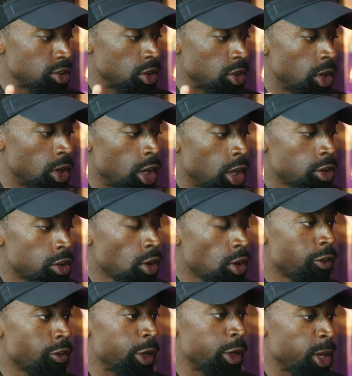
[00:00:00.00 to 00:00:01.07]
Solving the
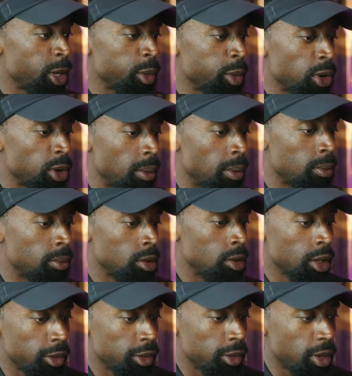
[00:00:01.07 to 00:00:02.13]
Money Problem is
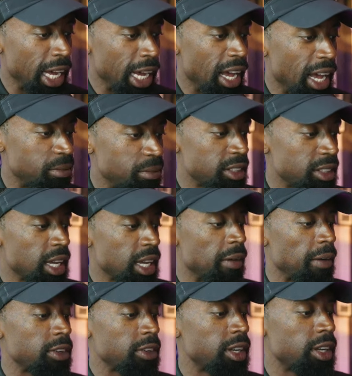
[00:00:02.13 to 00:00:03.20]
going to have this
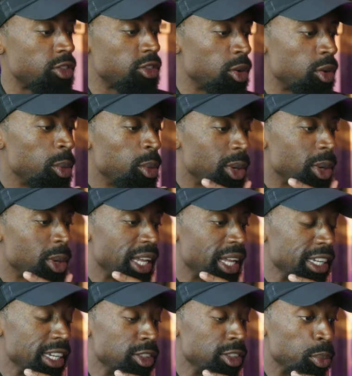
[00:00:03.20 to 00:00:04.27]
conversation, but I think it's
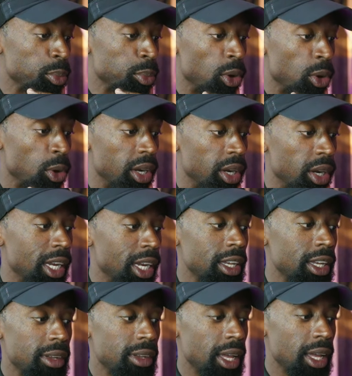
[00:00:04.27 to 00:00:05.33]
important because
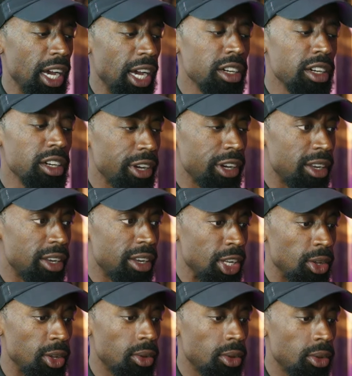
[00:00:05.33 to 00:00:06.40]
I couldn't find the video,
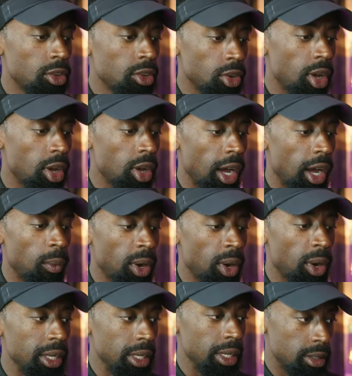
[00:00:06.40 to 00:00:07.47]
so I want
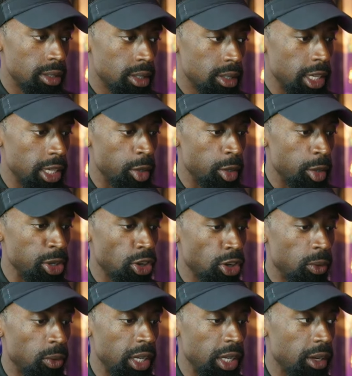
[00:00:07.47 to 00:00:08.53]
it to be shown
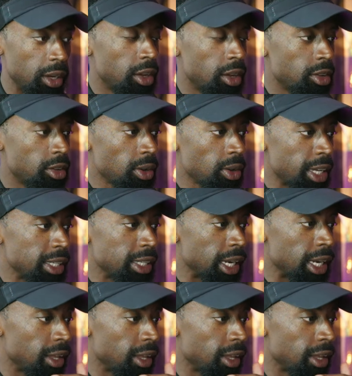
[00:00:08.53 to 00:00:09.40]
here. So let's get it.